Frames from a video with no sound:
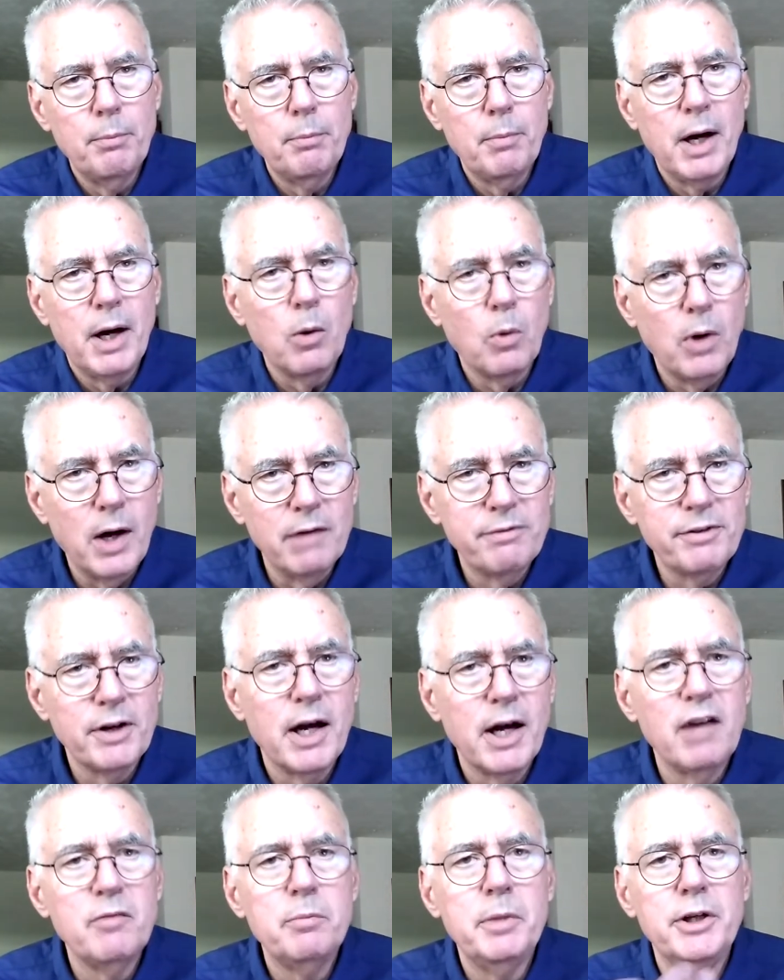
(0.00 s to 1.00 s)
My wife and
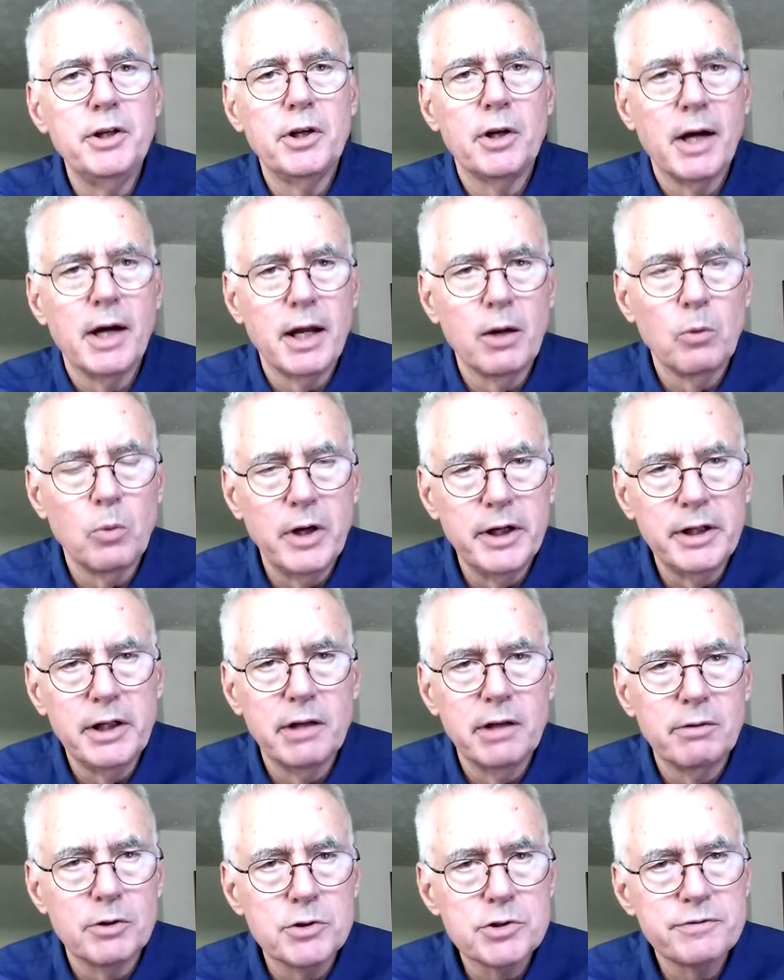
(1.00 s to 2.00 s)
I have been United Way
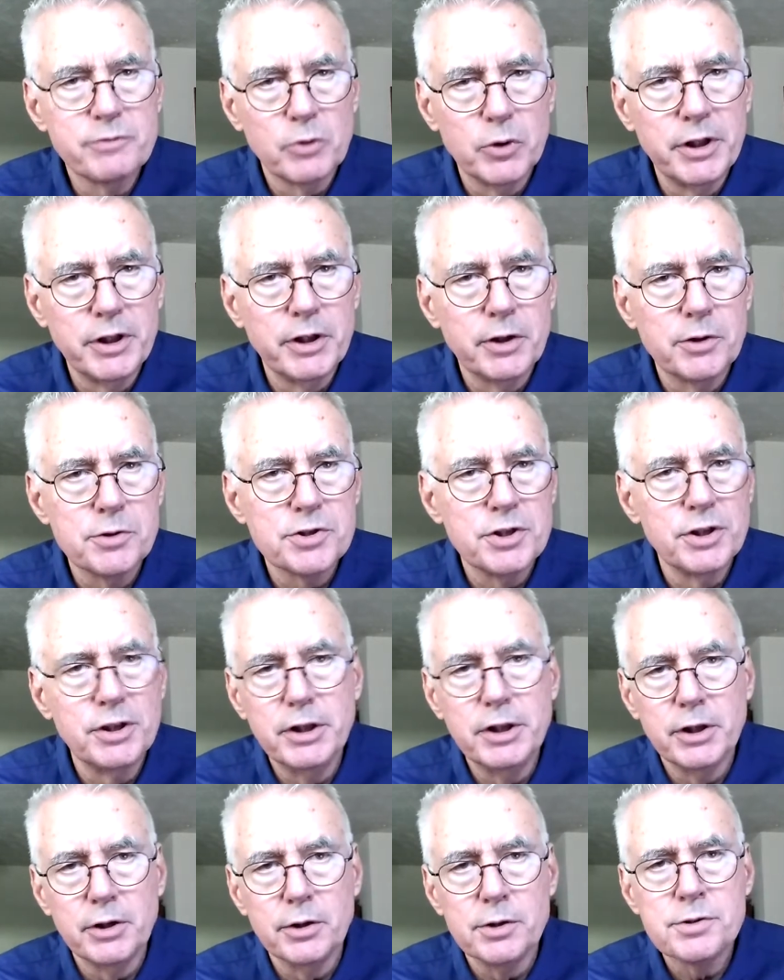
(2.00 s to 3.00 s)
givers for years and
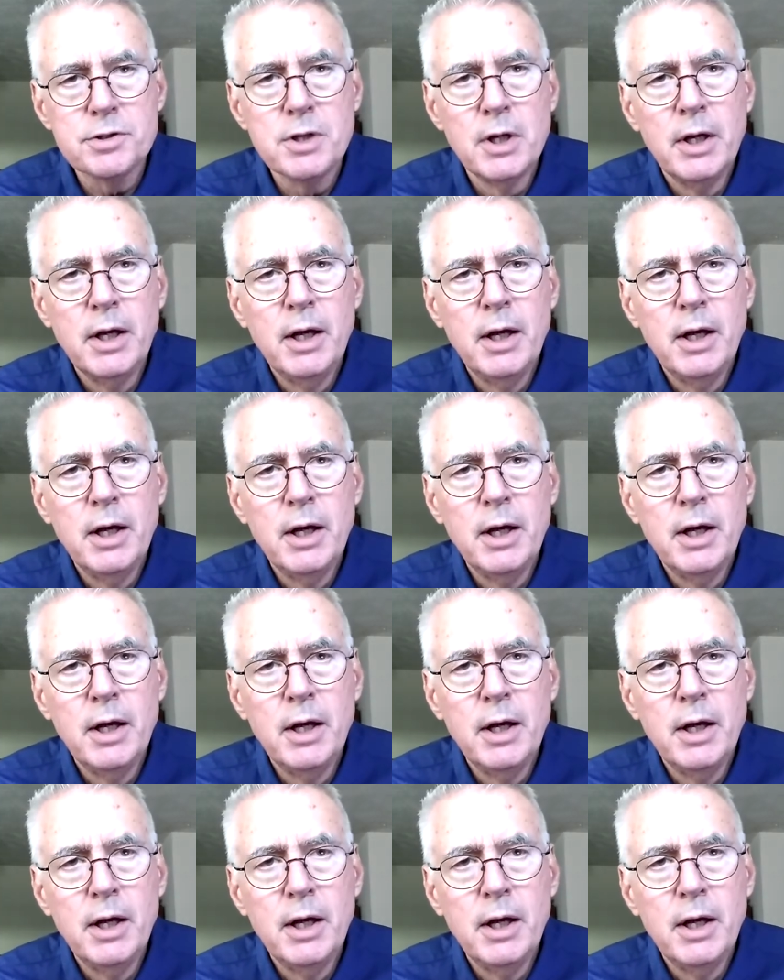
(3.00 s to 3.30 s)
years.